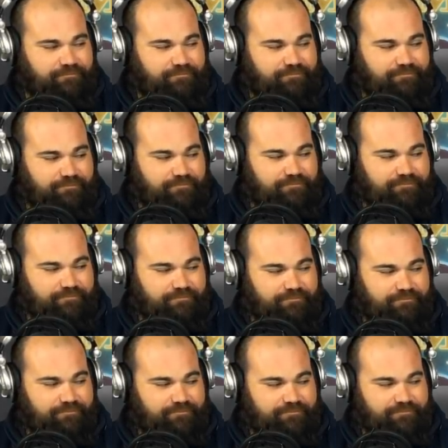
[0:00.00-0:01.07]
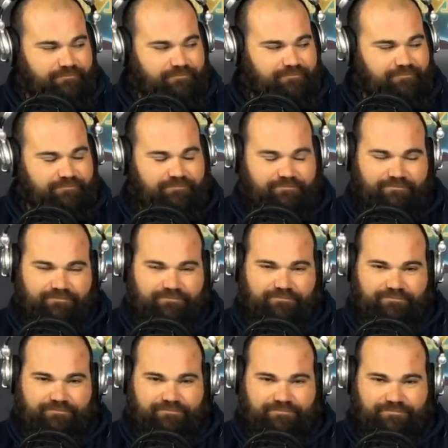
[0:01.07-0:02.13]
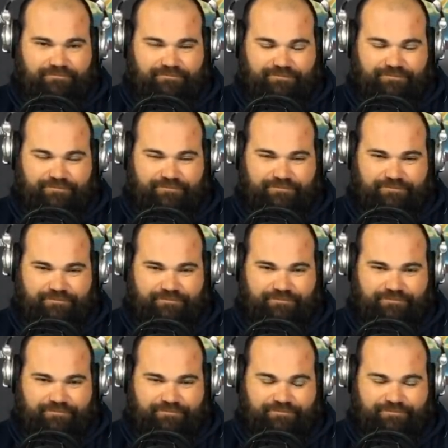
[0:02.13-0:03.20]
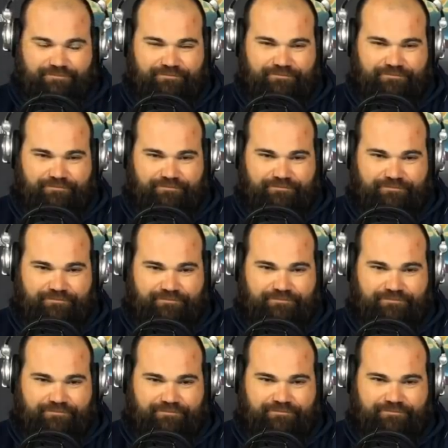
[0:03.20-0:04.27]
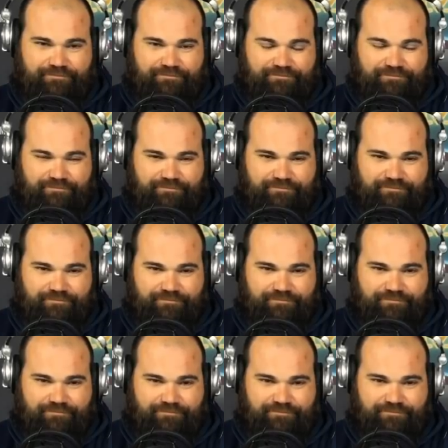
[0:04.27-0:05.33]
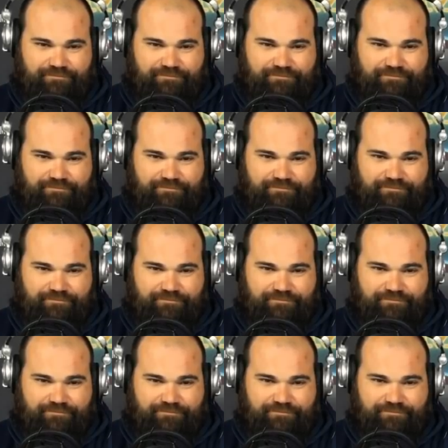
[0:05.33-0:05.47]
The person shown says nothing.